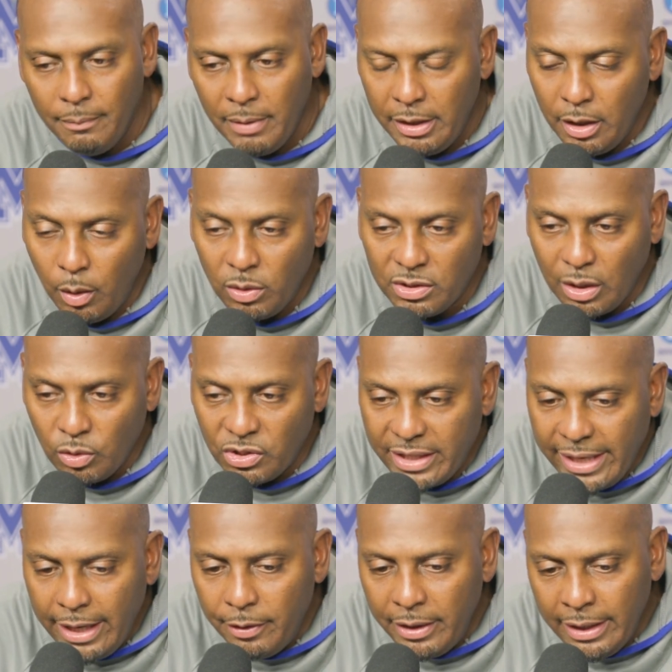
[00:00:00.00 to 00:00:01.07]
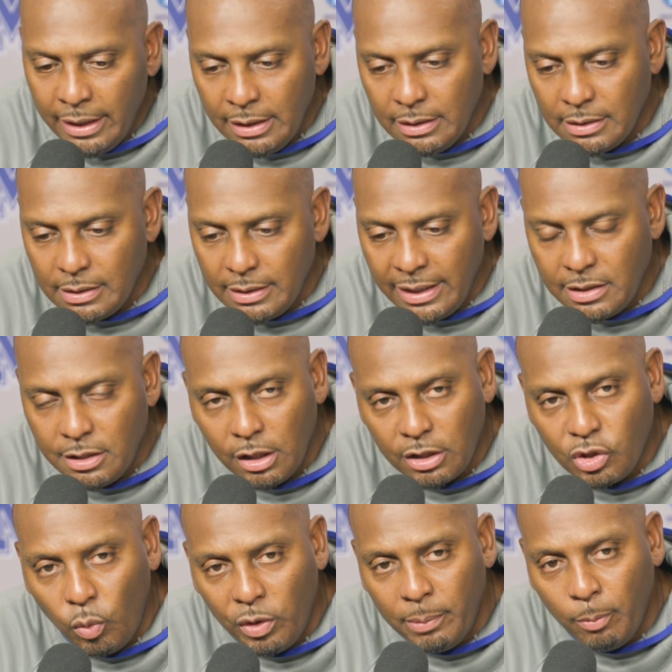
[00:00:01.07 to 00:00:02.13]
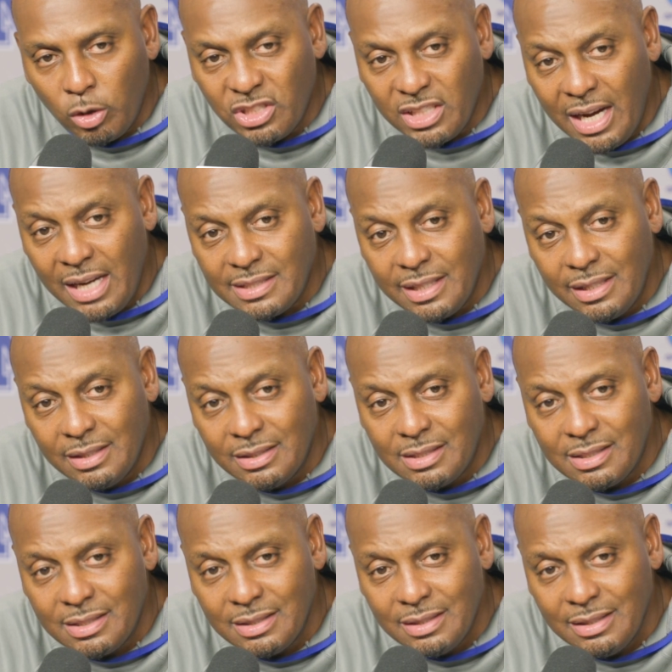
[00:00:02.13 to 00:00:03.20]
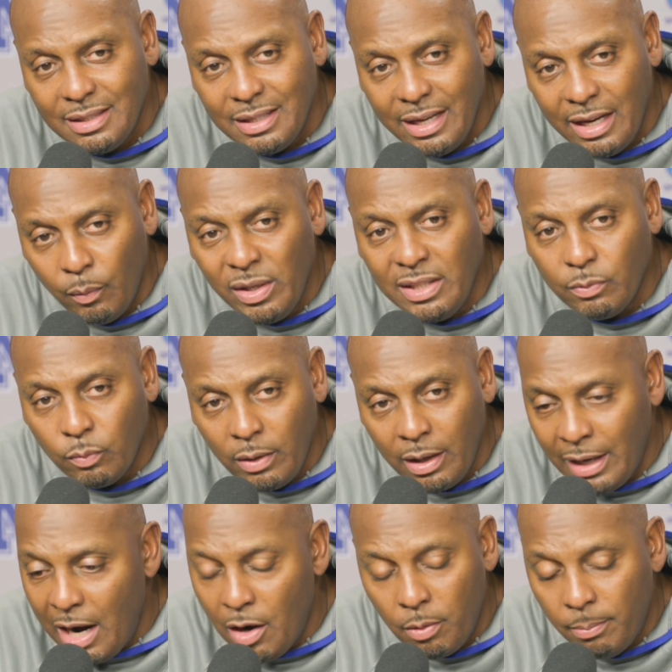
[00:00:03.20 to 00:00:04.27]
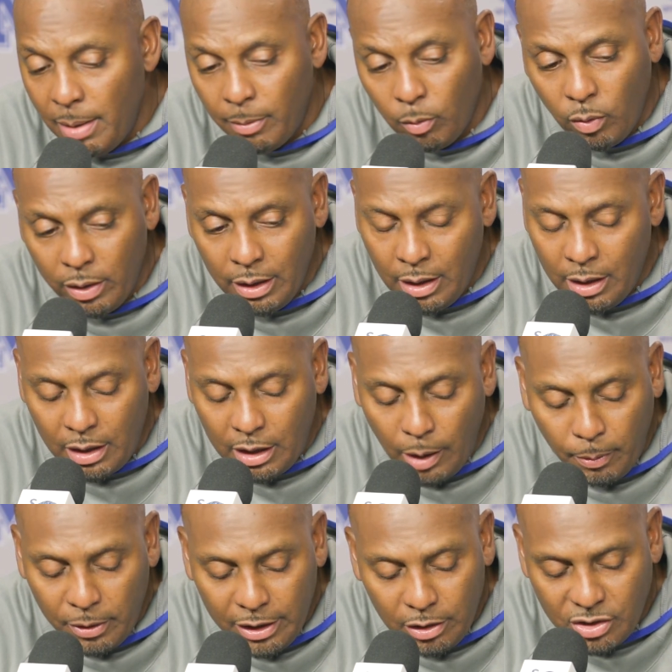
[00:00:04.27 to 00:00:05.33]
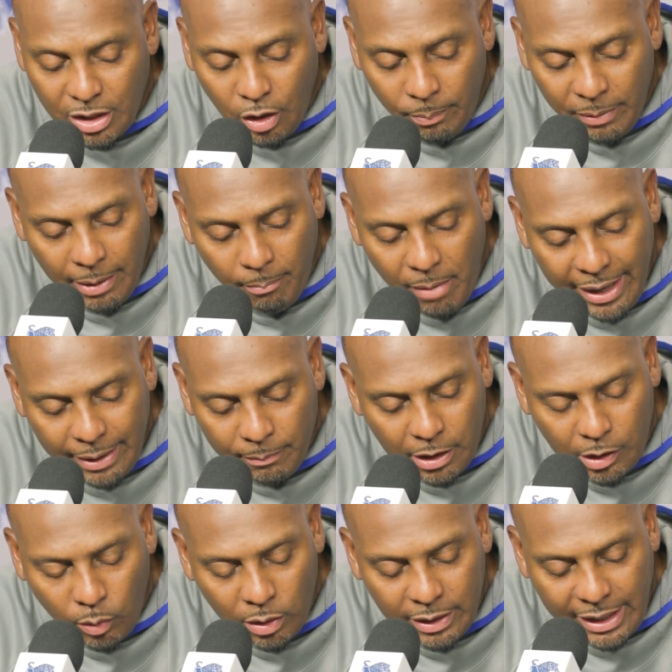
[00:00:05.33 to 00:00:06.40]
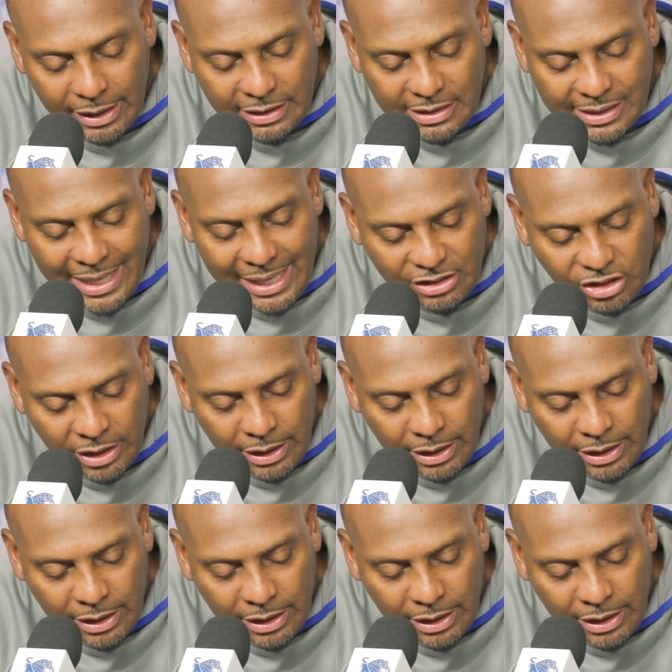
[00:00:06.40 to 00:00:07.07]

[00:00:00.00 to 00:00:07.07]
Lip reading: Man, you know what's so scary is they took 20 more shots than us, and I remember when a couple years ago, me and Mike Miller would look at the stat